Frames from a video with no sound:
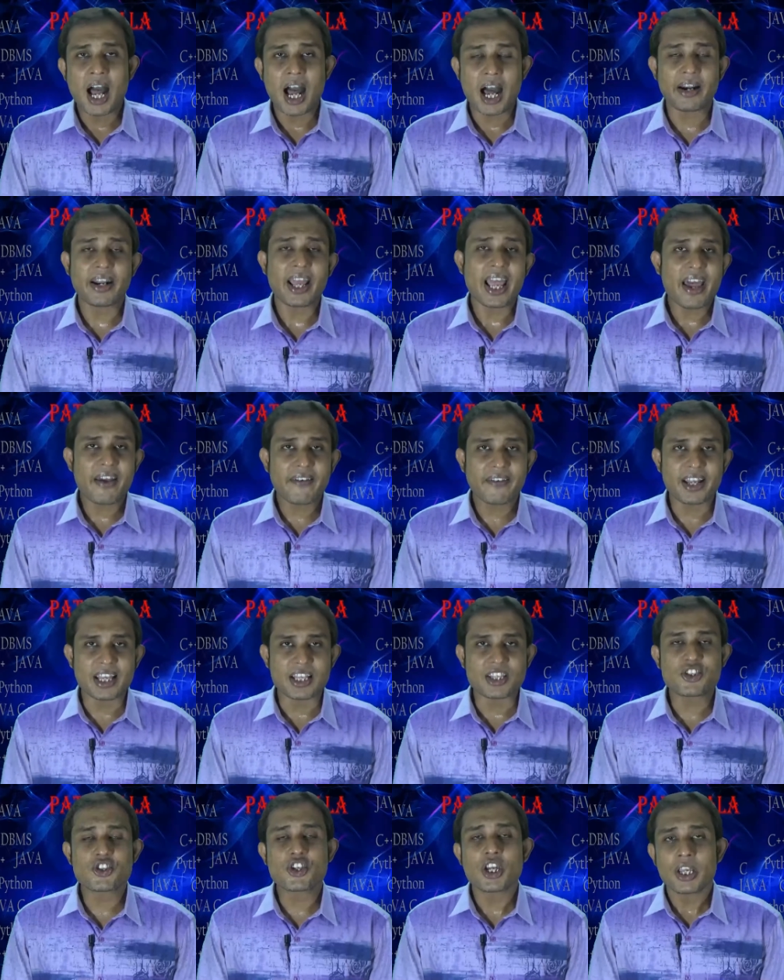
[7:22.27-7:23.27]
are
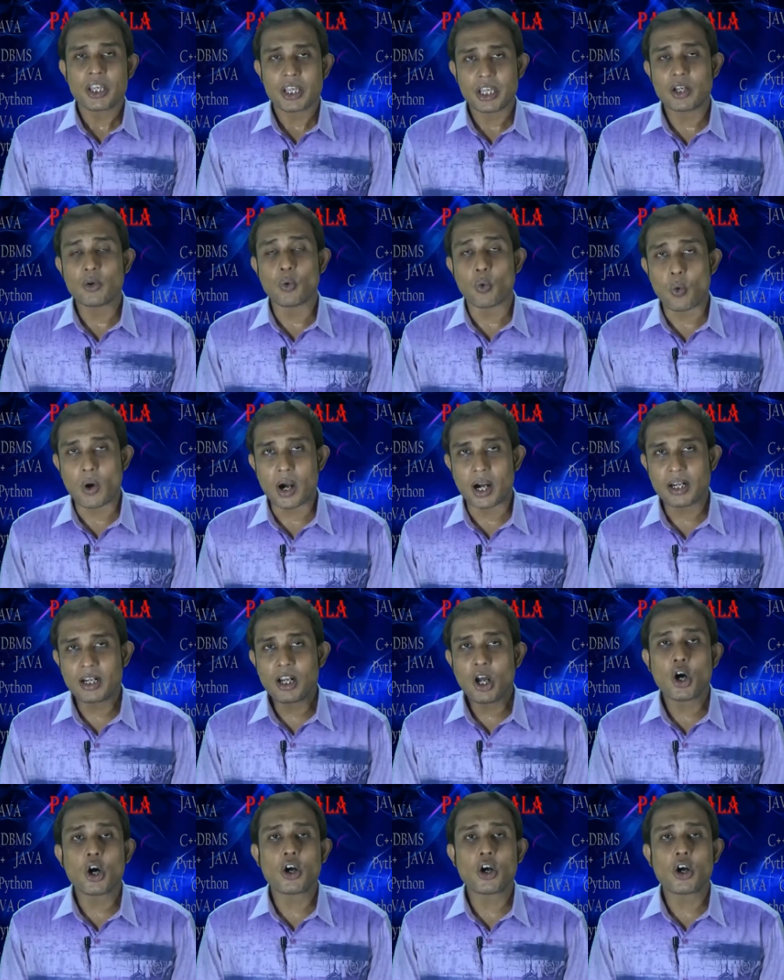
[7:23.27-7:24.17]
arranged in one